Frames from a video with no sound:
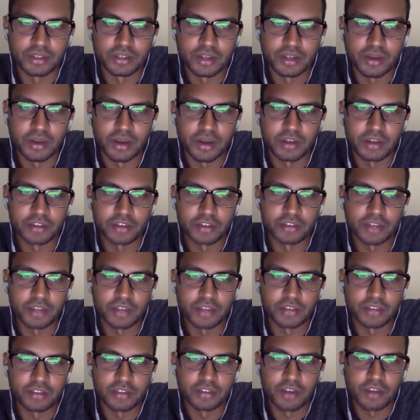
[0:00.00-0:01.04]
I
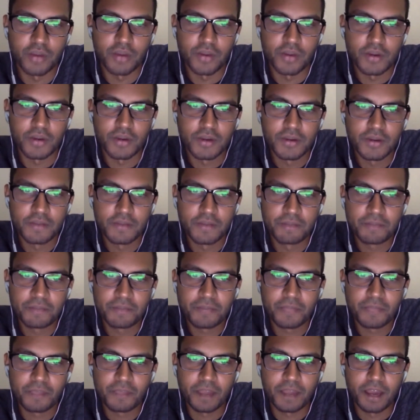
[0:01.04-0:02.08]
understand. So
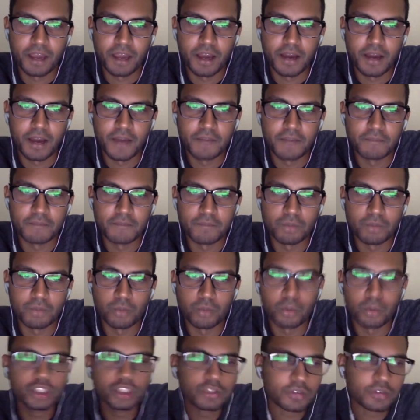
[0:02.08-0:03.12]
what
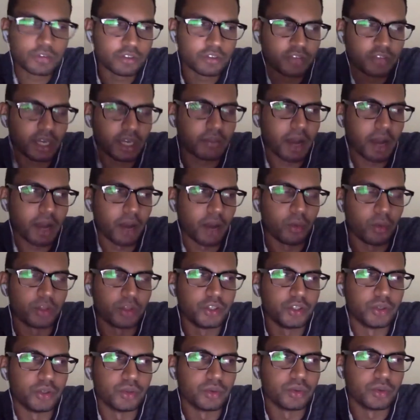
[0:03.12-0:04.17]
did you first think about when
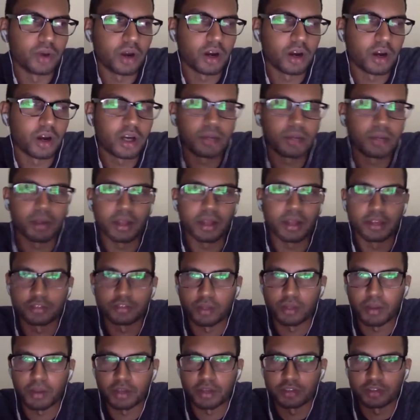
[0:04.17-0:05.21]
you heard about lifestyle
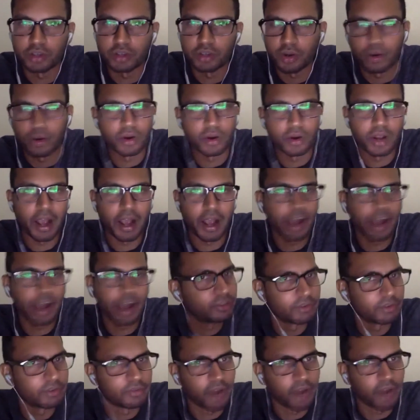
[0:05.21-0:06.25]
marketer, or how'd you
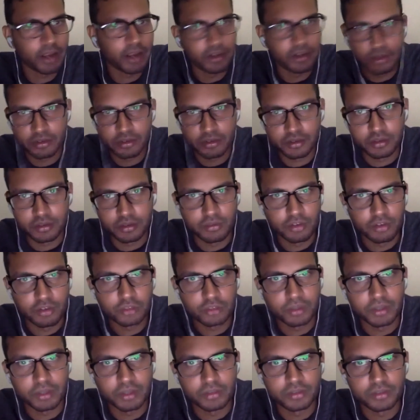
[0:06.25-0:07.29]
even find it in the first
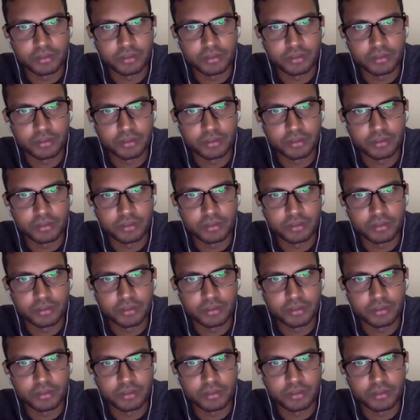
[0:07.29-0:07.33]
place?